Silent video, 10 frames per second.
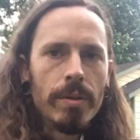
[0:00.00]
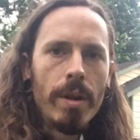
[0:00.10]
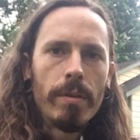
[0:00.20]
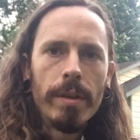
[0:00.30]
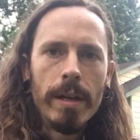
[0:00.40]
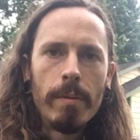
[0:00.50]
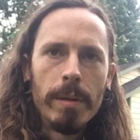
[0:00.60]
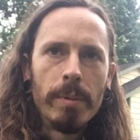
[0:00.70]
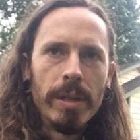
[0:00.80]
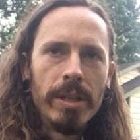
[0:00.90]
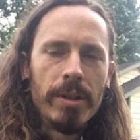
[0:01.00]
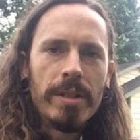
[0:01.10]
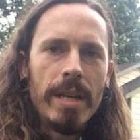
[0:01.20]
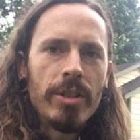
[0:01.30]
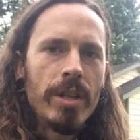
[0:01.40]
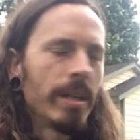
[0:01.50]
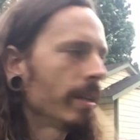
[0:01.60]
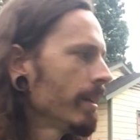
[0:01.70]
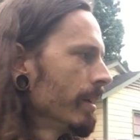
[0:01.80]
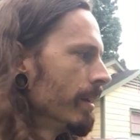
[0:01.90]
another thing I want to bring to your attention,
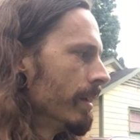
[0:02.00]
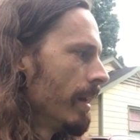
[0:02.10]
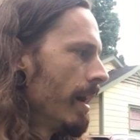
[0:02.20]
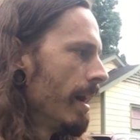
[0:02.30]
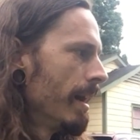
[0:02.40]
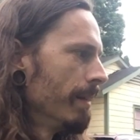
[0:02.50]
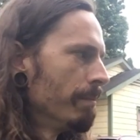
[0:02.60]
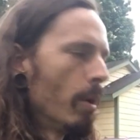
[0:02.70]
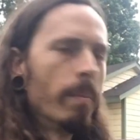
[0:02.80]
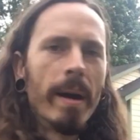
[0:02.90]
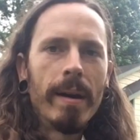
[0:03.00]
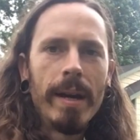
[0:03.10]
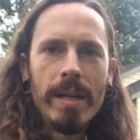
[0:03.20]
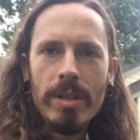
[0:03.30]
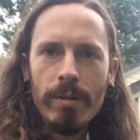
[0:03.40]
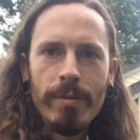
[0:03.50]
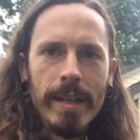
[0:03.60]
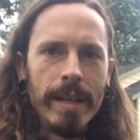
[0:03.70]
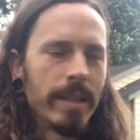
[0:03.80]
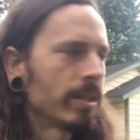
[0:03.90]
mulberries or
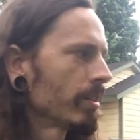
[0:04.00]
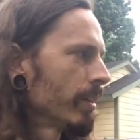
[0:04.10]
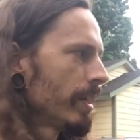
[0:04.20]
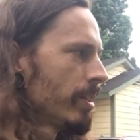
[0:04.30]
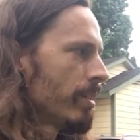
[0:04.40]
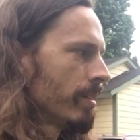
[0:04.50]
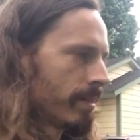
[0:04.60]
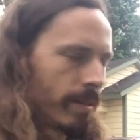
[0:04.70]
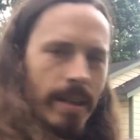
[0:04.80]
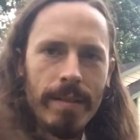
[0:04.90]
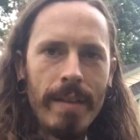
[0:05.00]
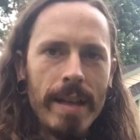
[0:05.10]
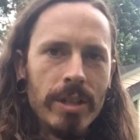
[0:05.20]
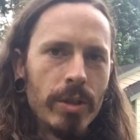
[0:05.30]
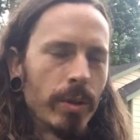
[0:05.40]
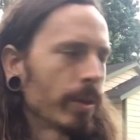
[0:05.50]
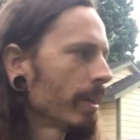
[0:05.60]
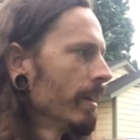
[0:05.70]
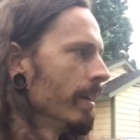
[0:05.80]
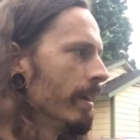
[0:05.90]
figs or anything of that sort,
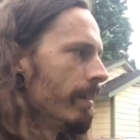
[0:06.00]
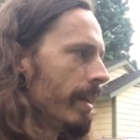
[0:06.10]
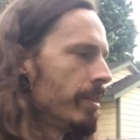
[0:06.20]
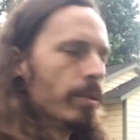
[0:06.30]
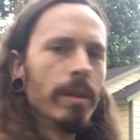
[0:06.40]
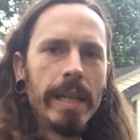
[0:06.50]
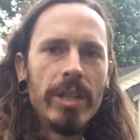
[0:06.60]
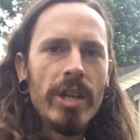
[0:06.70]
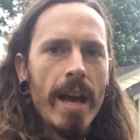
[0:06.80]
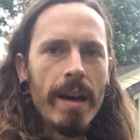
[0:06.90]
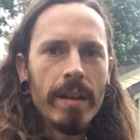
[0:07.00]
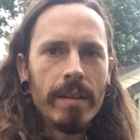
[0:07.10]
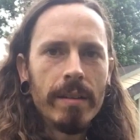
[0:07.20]
they do leach out.